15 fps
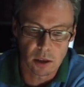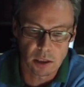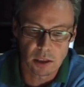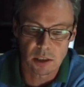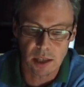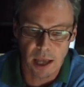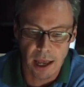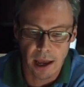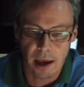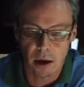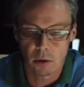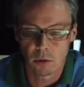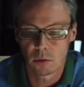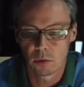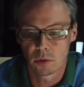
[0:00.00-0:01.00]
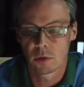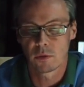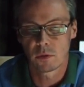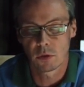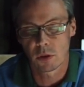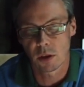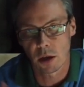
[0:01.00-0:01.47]
is how,
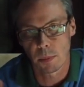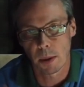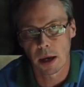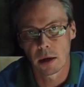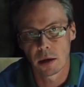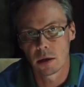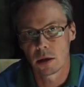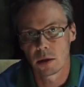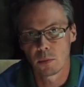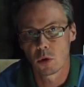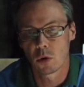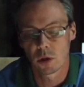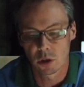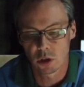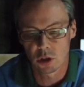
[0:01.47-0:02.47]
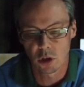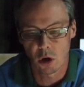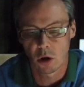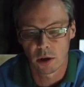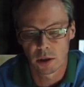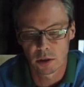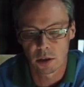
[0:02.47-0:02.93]
if you think about an early morning
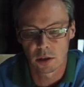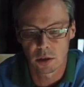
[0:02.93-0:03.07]
shot, it